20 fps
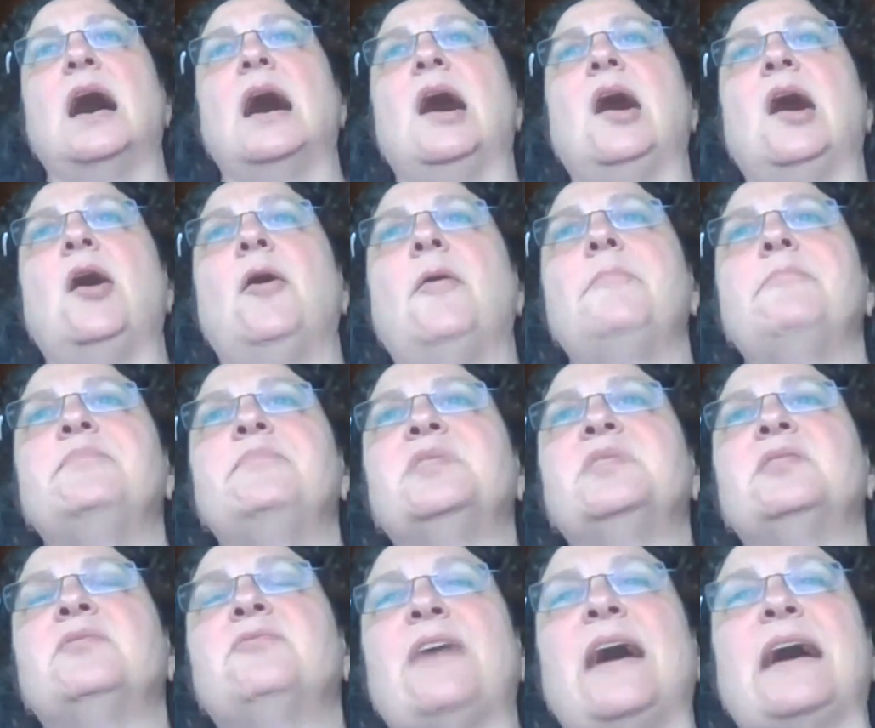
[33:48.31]

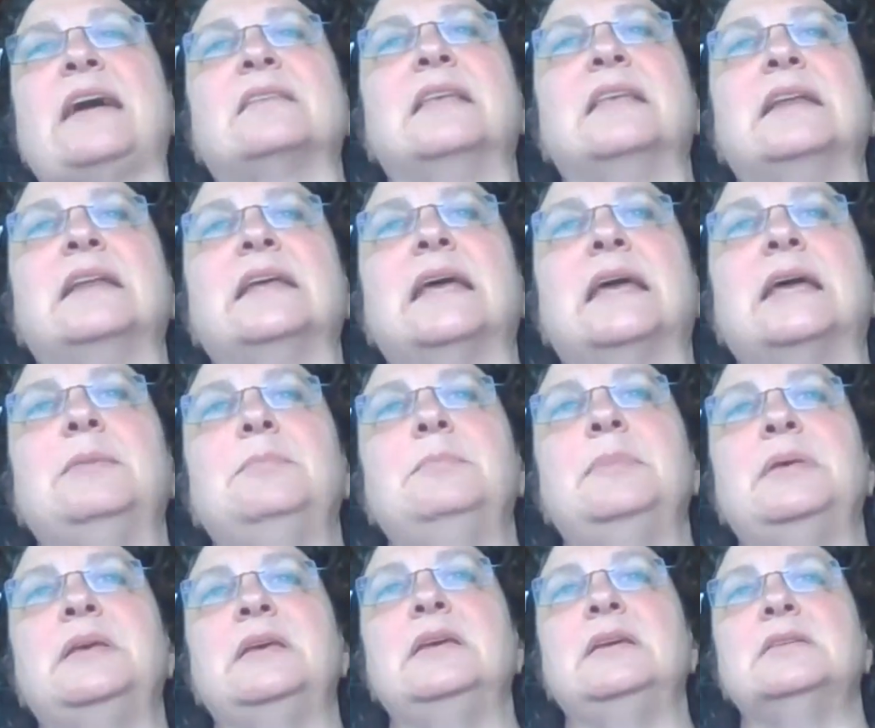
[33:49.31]
The fact that it can
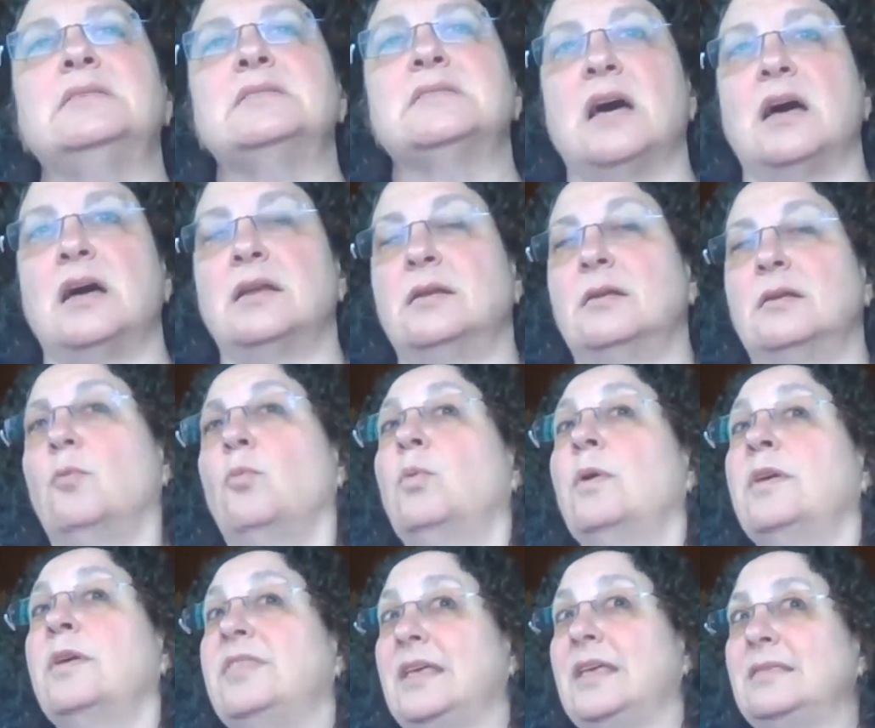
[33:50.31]
be done
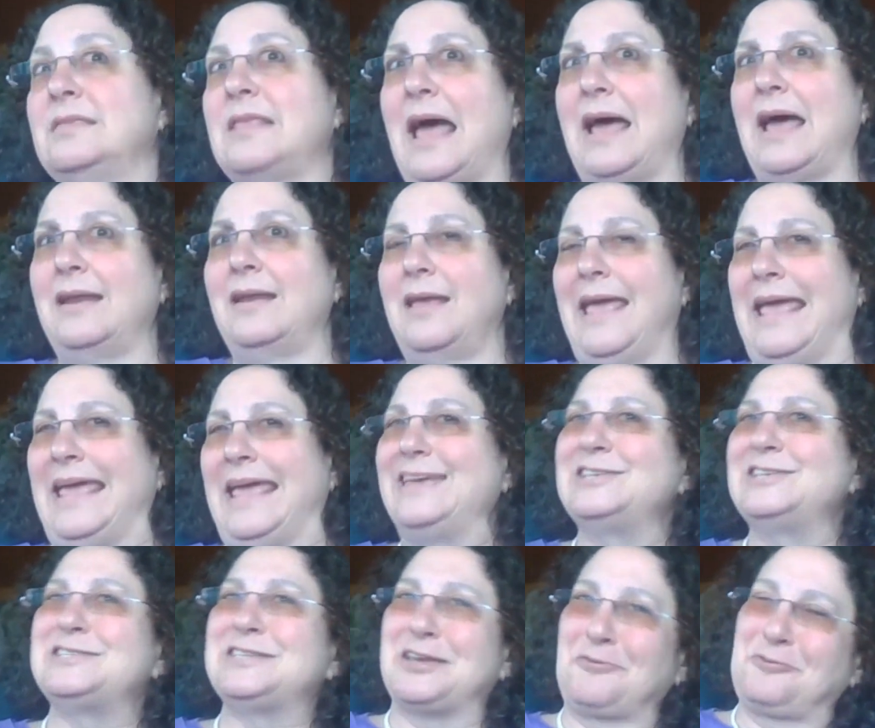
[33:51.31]
within that
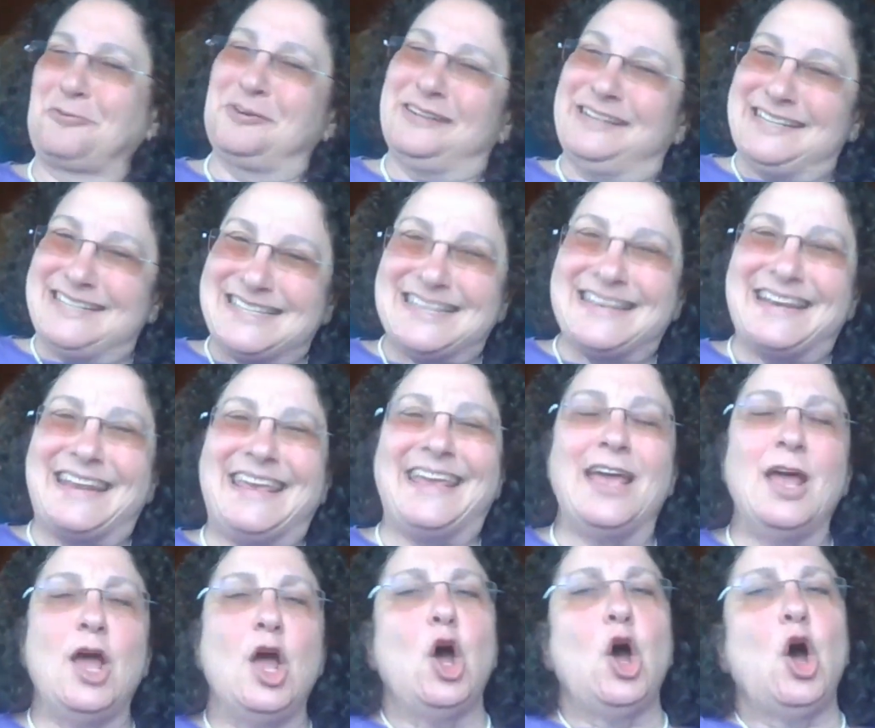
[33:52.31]

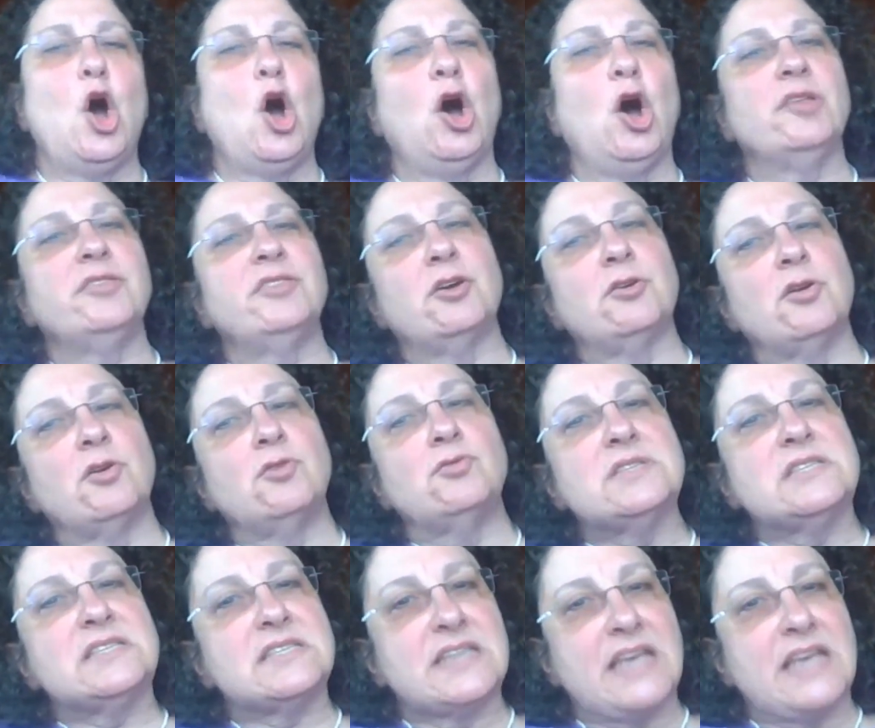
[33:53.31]
asynchronicity on their
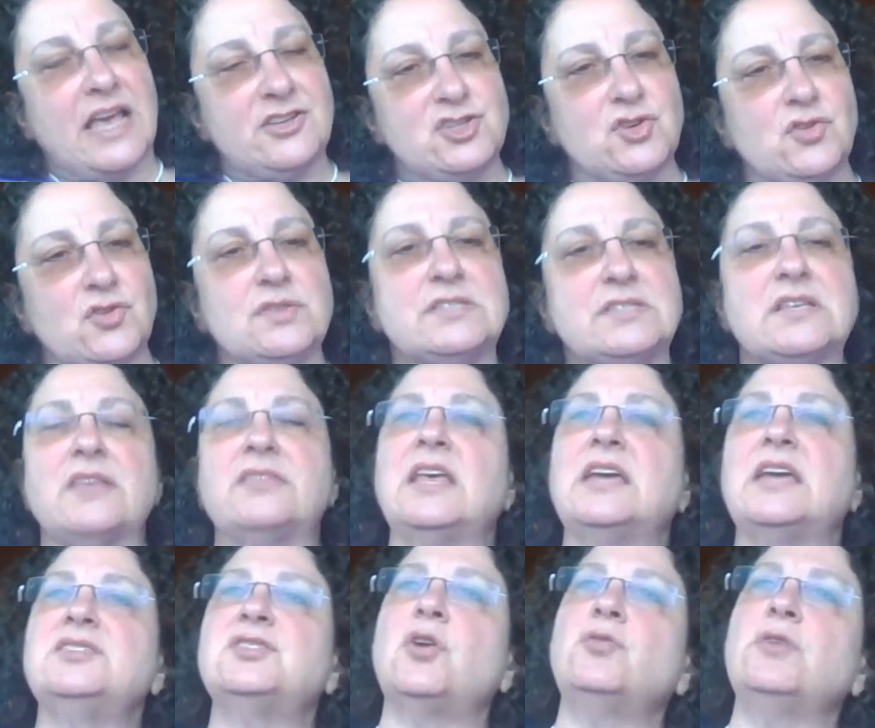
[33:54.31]
own schedules, that
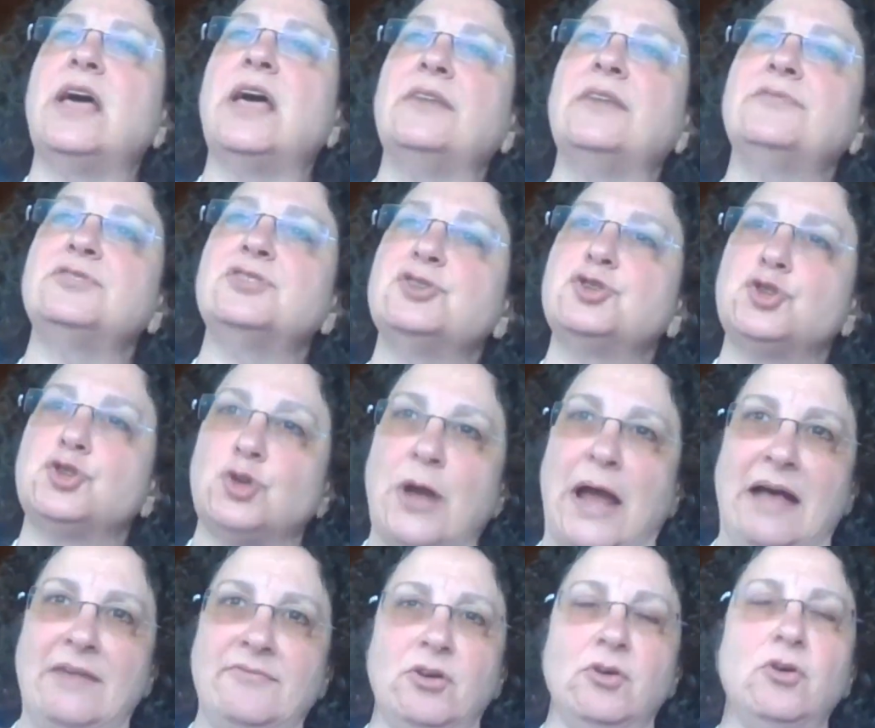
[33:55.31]
they don't have to
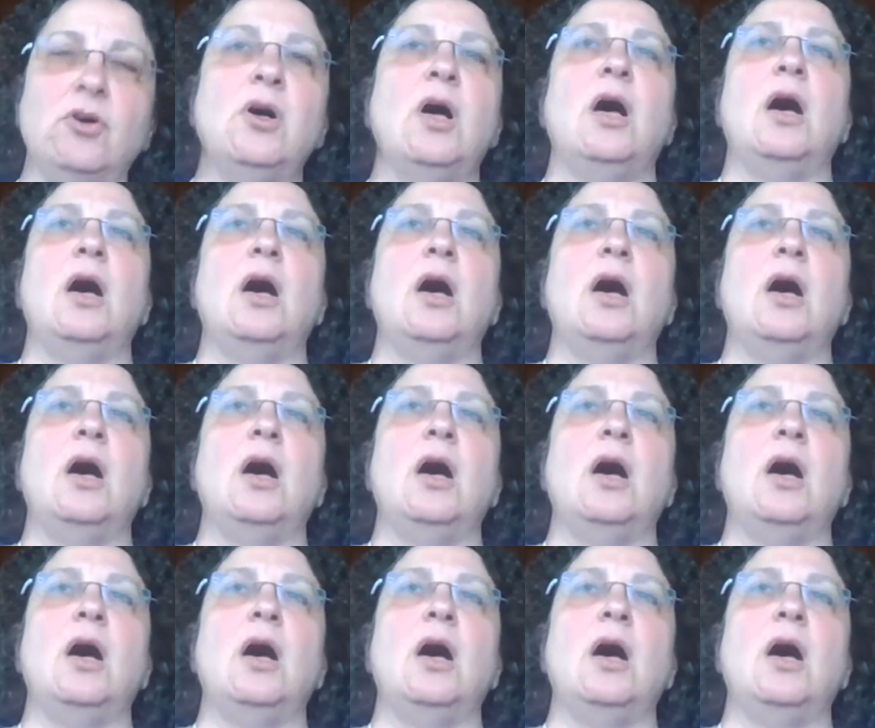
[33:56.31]
travel,